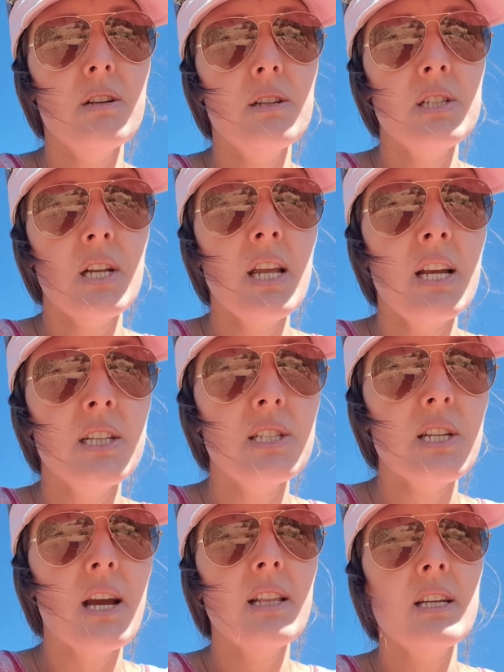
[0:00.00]
sitting in
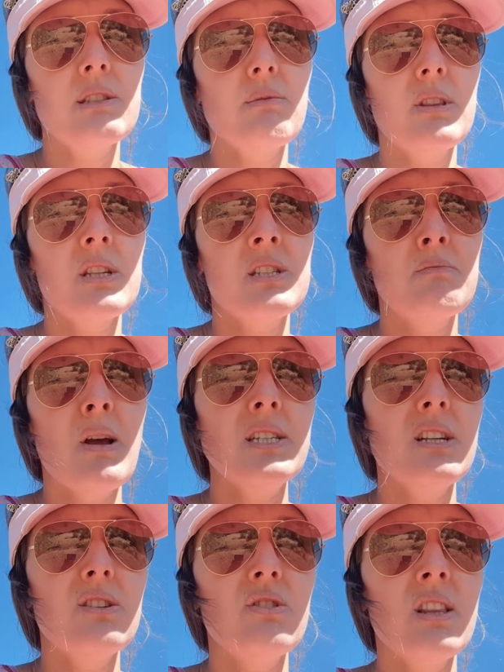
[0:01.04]
silence with this
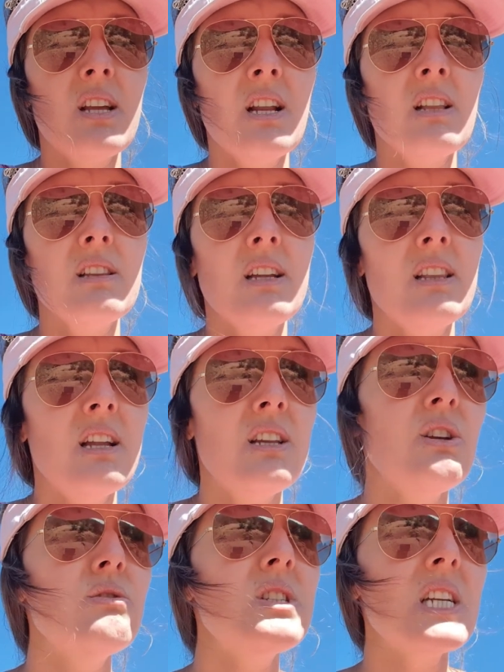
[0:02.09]
message and then
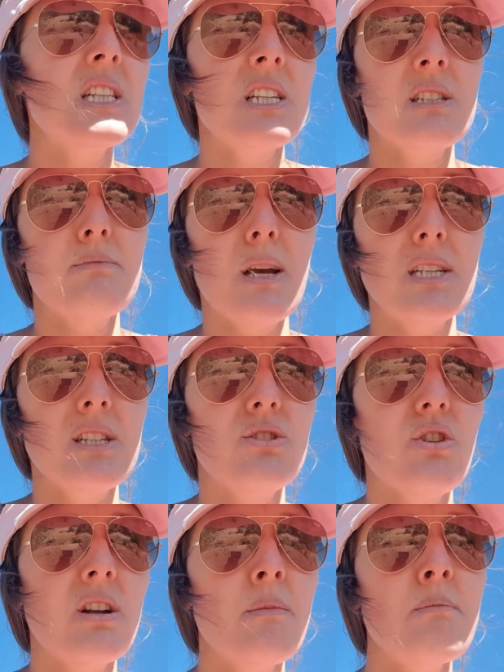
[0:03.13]
using this message
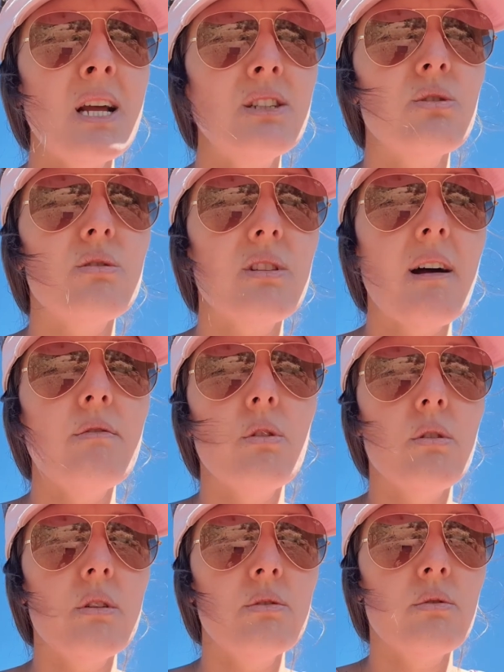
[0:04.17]
on a mental
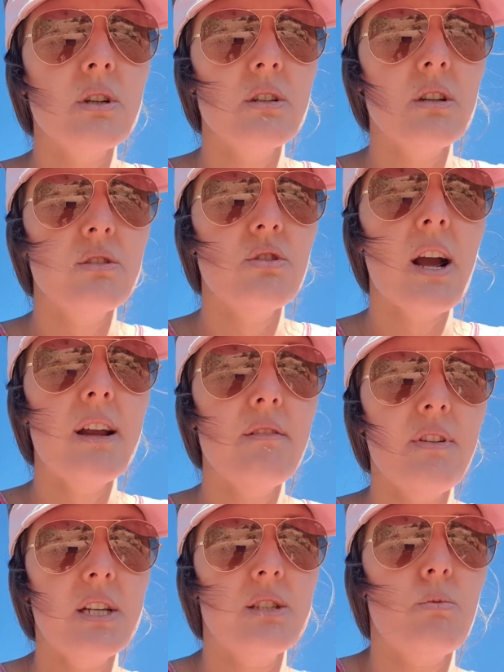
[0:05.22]
level in order to try and
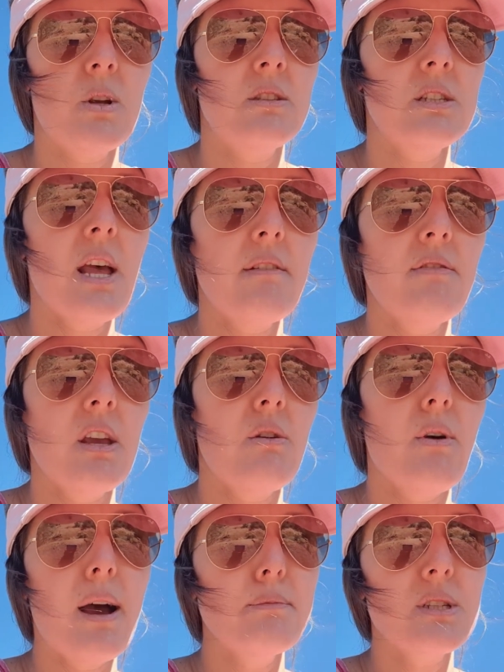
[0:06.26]
fix one's life. Like, you
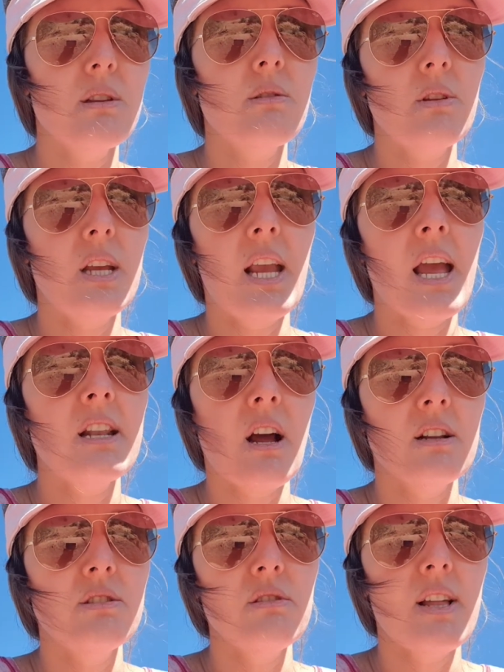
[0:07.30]
absolutely
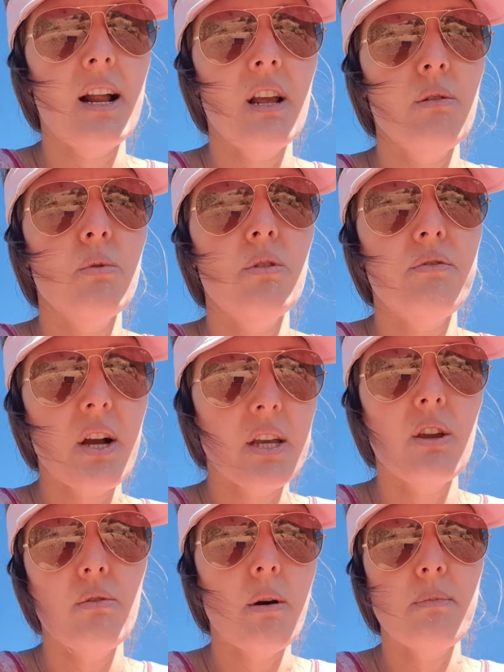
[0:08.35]
cannot do that. It will fuck
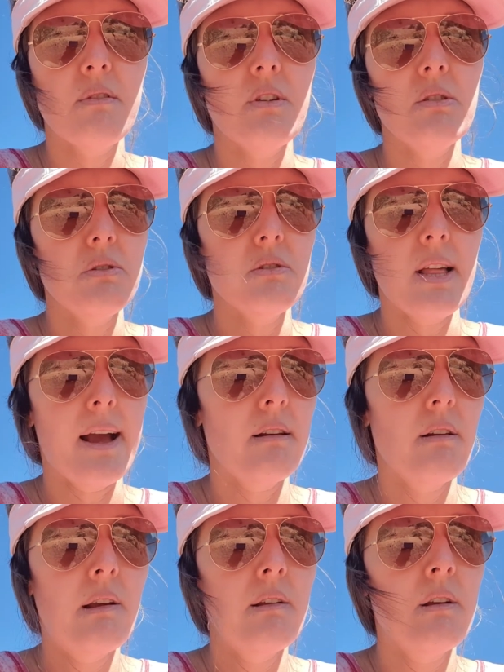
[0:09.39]
you up if you do that.
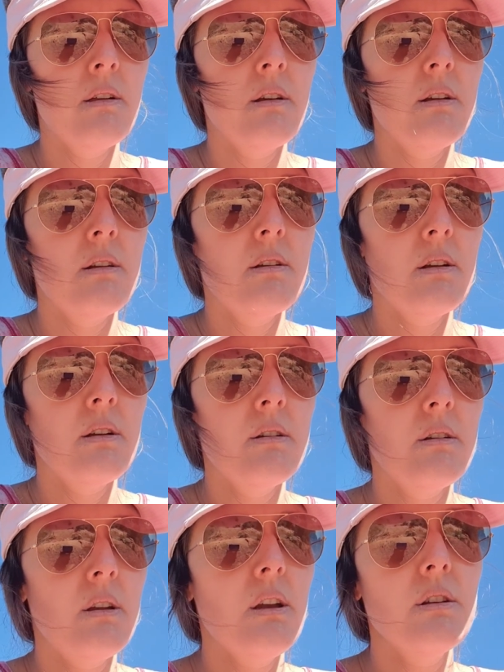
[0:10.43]

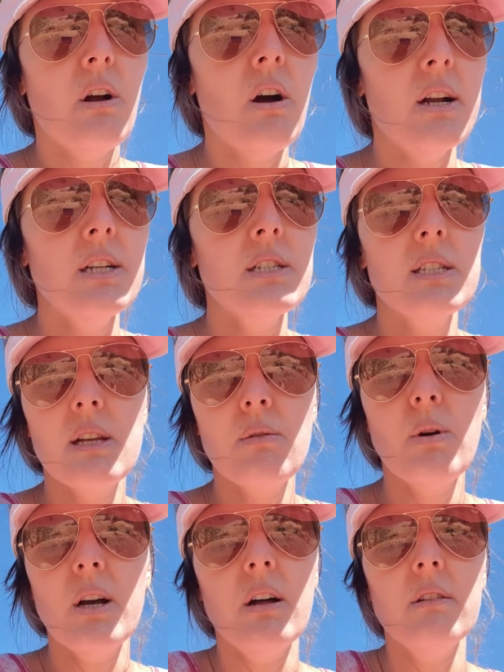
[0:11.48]
It honestly
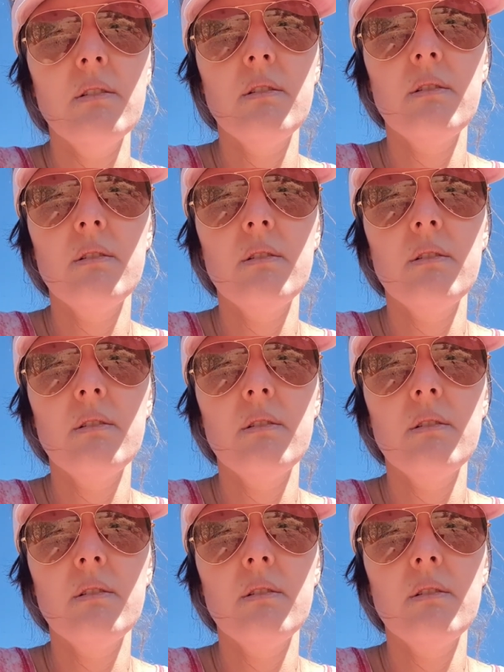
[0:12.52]
will.